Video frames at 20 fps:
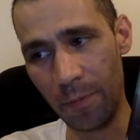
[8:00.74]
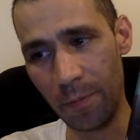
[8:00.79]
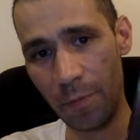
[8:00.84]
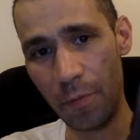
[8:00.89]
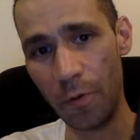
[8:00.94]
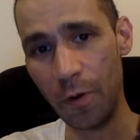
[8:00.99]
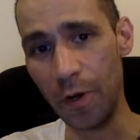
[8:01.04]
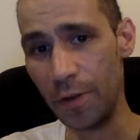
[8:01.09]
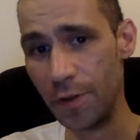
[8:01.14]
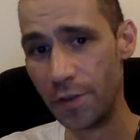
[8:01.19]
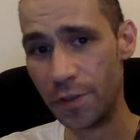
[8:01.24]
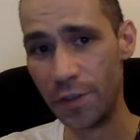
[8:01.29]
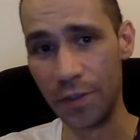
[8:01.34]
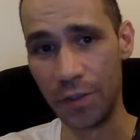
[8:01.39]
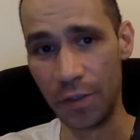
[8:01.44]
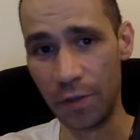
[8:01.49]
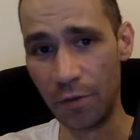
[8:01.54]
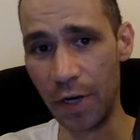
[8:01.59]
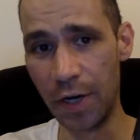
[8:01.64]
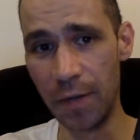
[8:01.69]
boy, this is
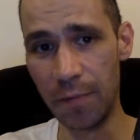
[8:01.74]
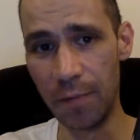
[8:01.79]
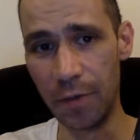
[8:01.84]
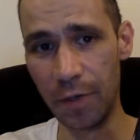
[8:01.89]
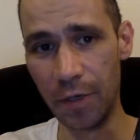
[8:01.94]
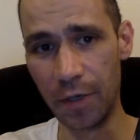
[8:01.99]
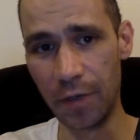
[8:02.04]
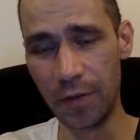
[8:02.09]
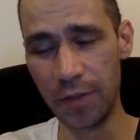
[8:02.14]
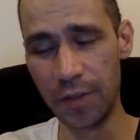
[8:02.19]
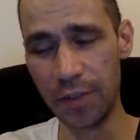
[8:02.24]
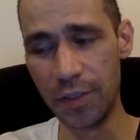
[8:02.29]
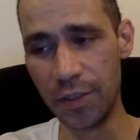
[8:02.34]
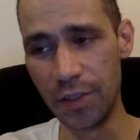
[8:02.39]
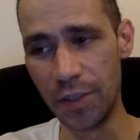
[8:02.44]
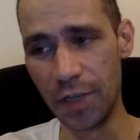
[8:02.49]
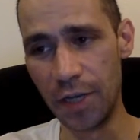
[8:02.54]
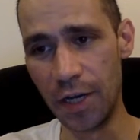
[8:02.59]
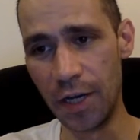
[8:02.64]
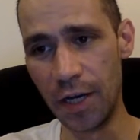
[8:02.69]
a great book. This
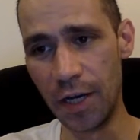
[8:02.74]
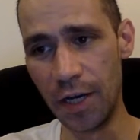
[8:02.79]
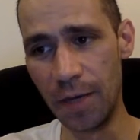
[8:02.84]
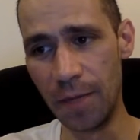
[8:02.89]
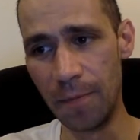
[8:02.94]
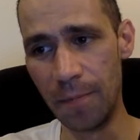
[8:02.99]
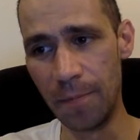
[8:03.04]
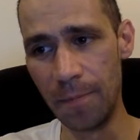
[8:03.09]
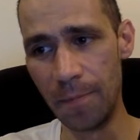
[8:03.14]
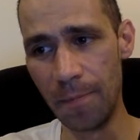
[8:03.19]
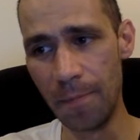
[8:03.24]
is about